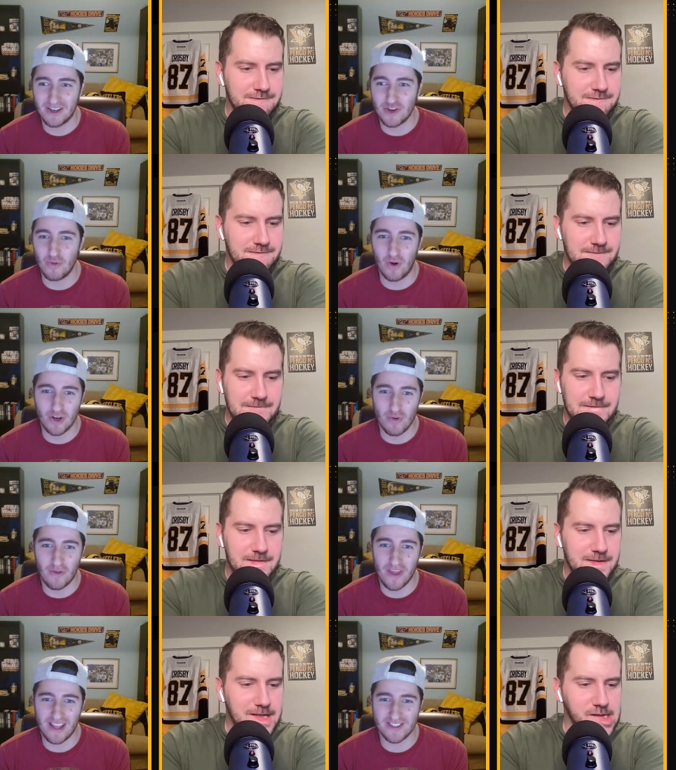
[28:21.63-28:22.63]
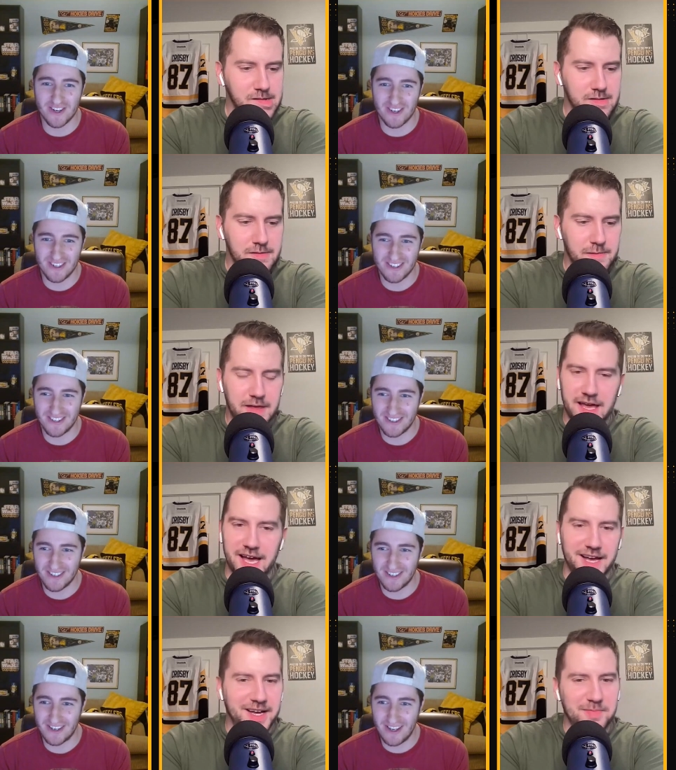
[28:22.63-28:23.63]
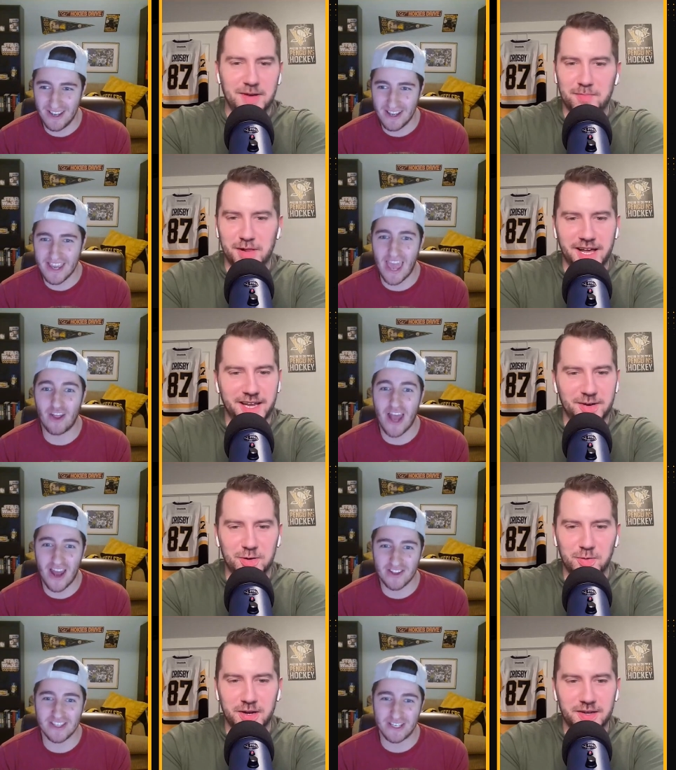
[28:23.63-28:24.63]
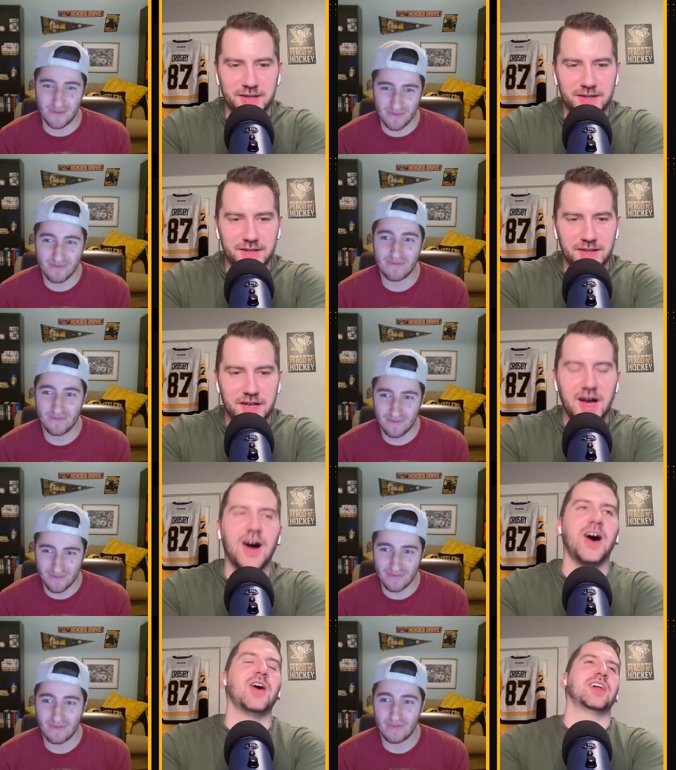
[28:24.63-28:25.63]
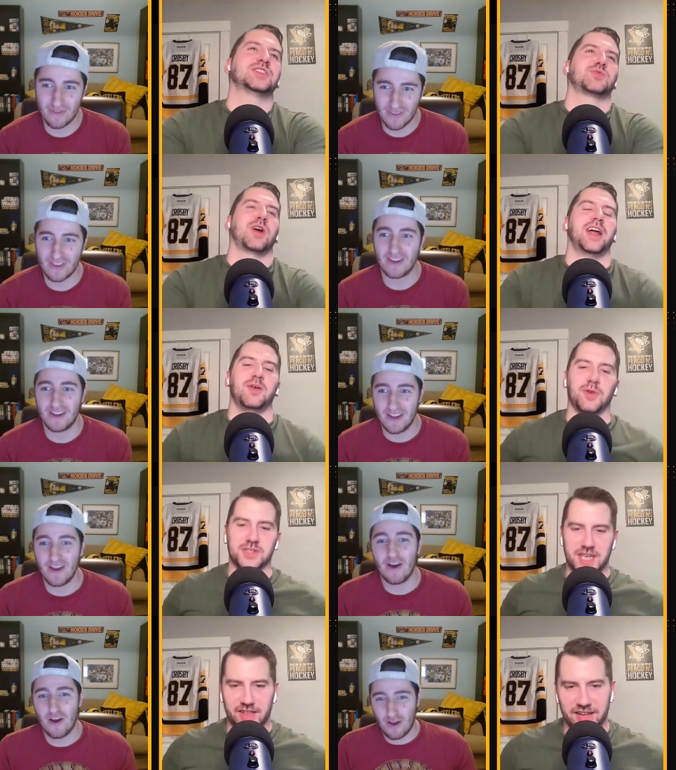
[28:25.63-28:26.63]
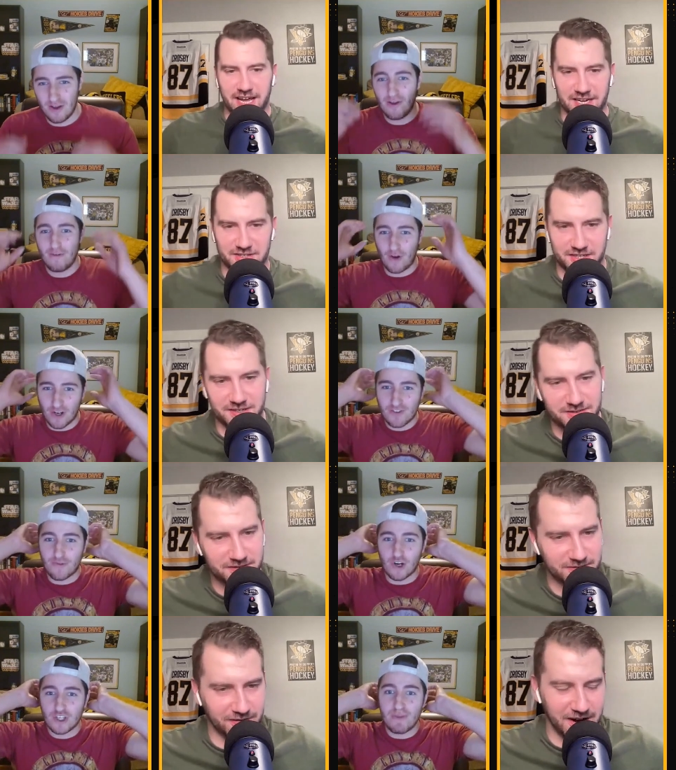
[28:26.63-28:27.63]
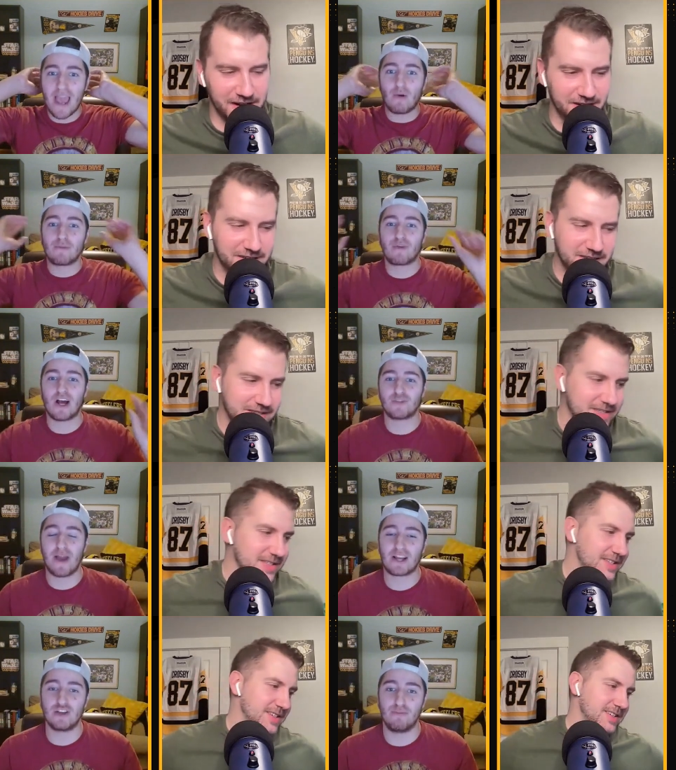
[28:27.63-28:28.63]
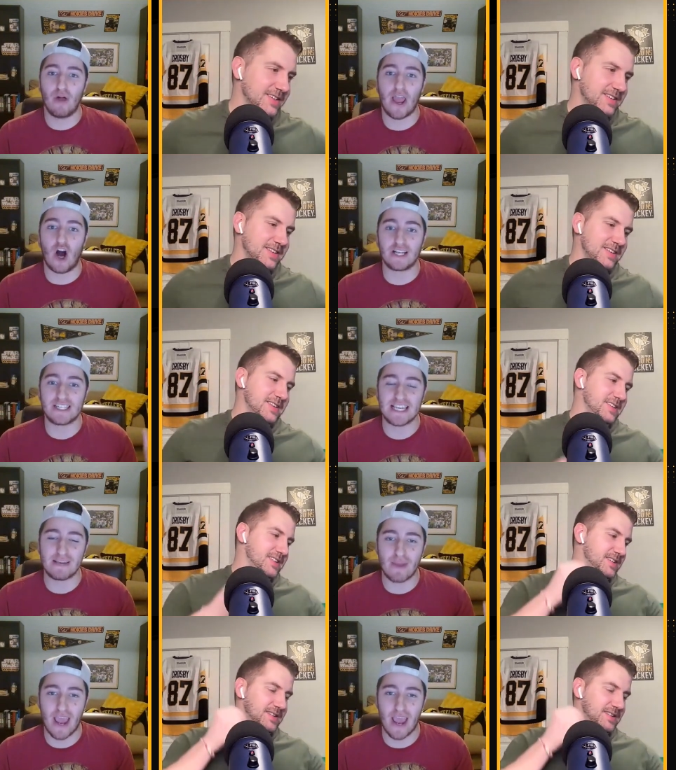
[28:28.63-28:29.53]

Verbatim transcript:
Speaker 1: Do you want? Do you want the answer? Yeah, I'm. I'm
Speaker 2: blanking. Kalen Addison. Oh, that's right. It was Kalen Addison.
Speaker 1: First, first right. Canadian prospect to play on Team